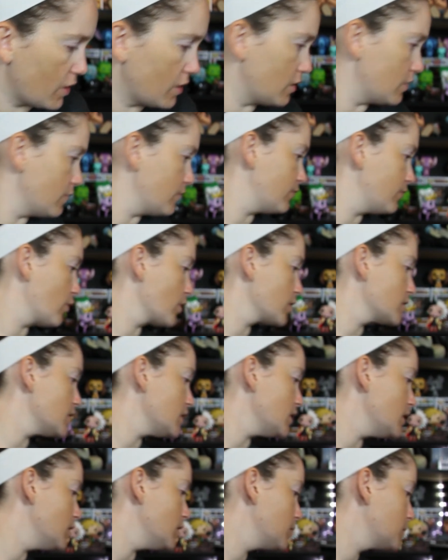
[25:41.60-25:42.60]
12,
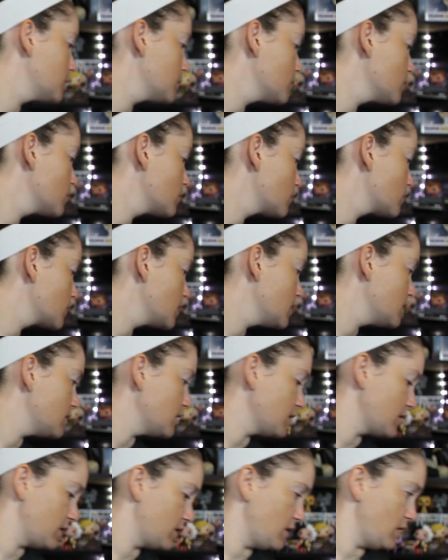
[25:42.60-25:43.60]
14,
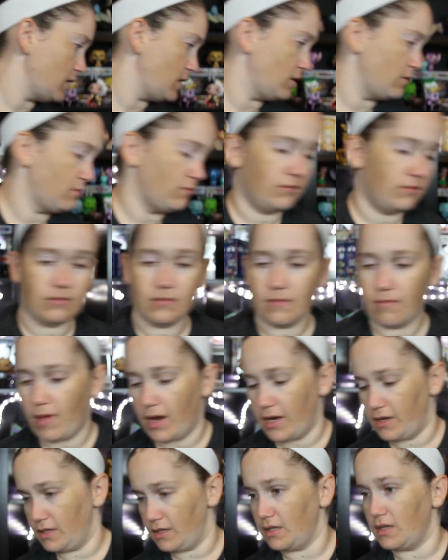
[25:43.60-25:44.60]
16,
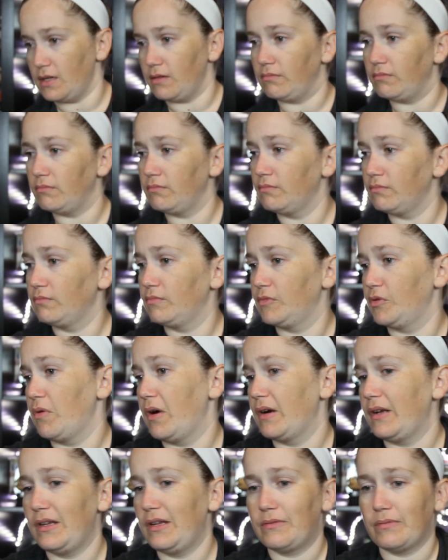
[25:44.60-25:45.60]
18, 20,
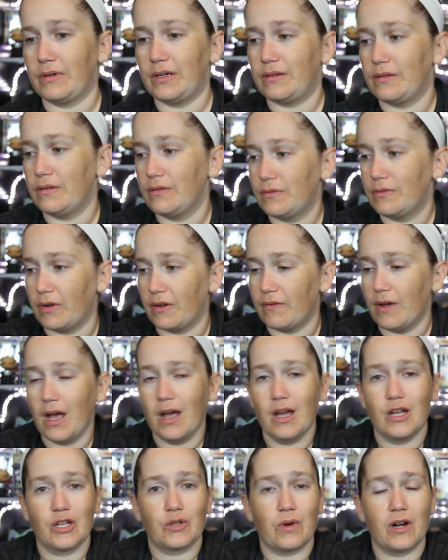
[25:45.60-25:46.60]
22,
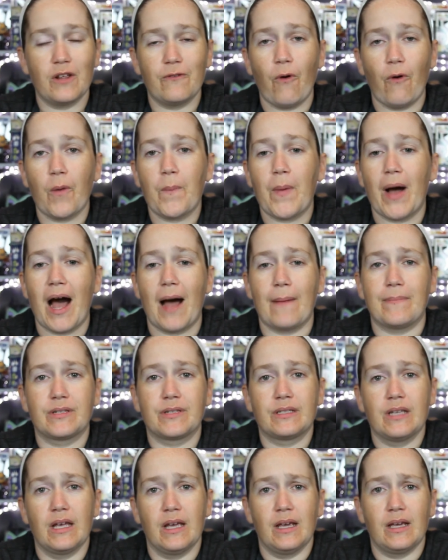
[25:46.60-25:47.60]
23, 24
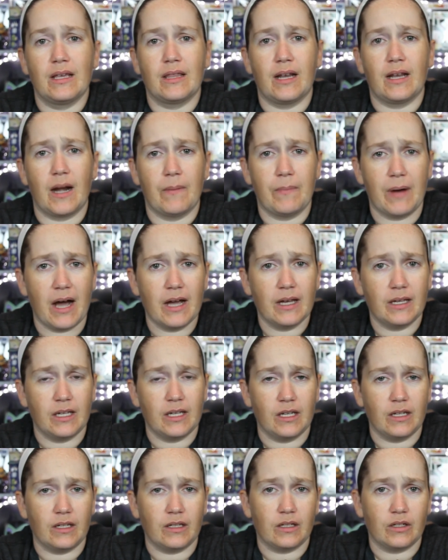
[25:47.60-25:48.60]
pops that I
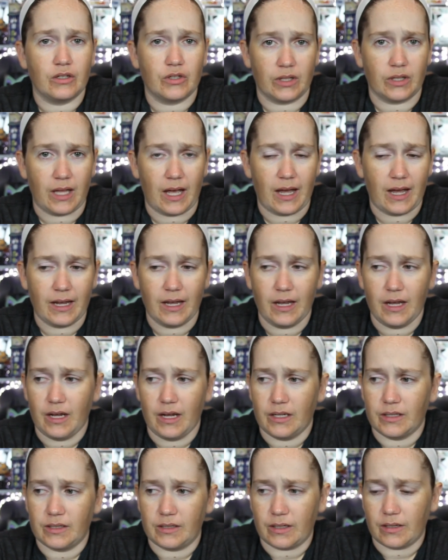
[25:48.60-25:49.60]
bought in July.
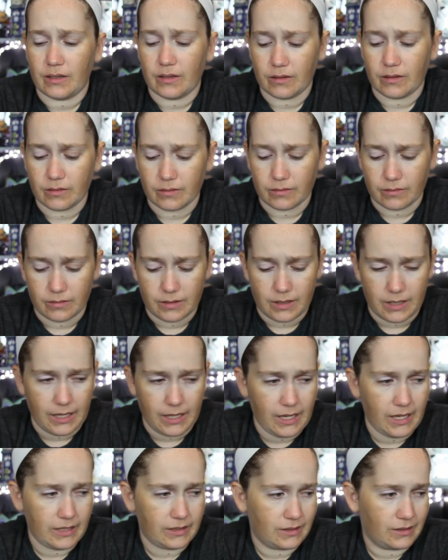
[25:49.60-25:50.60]
So
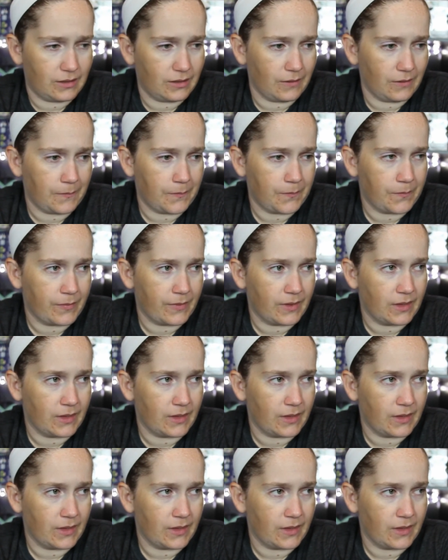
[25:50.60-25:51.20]
it's